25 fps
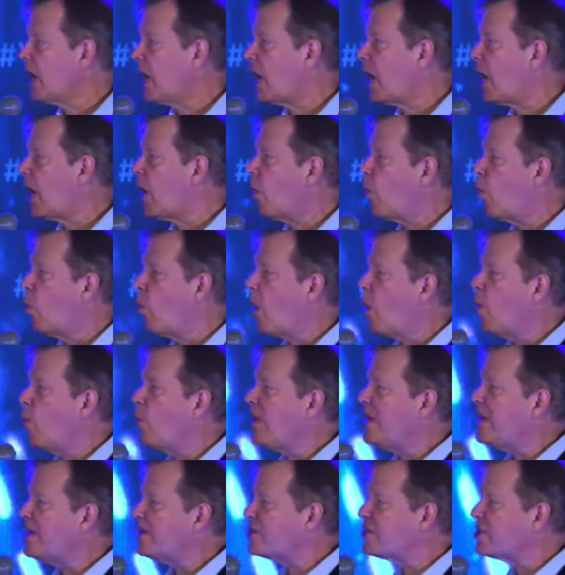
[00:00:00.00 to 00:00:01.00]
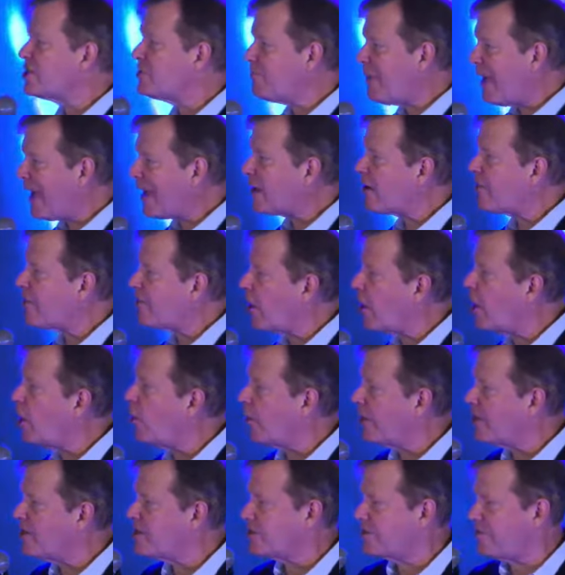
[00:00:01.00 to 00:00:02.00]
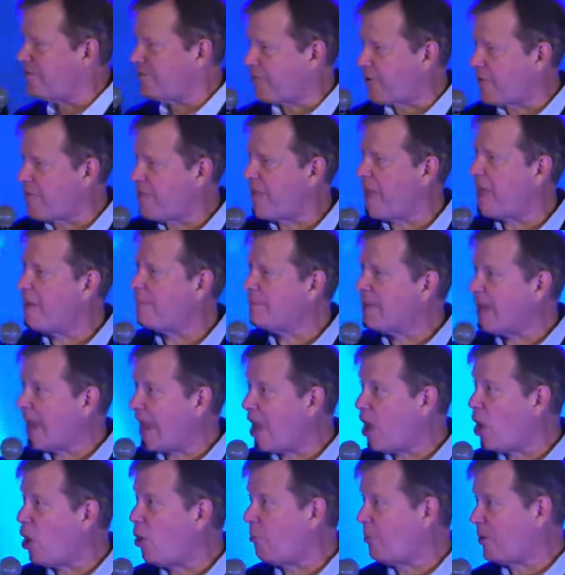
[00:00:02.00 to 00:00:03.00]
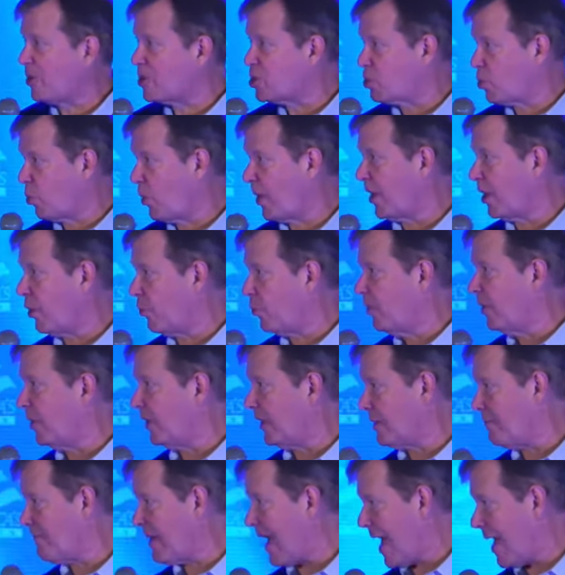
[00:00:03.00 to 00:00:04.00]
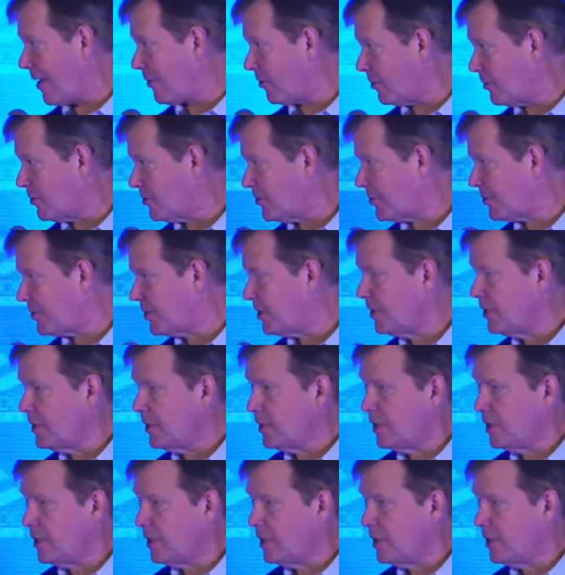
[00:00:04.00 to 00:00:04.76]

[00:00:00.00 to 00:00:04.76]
Uh, what we expect, though, is for them to help us when it really matters.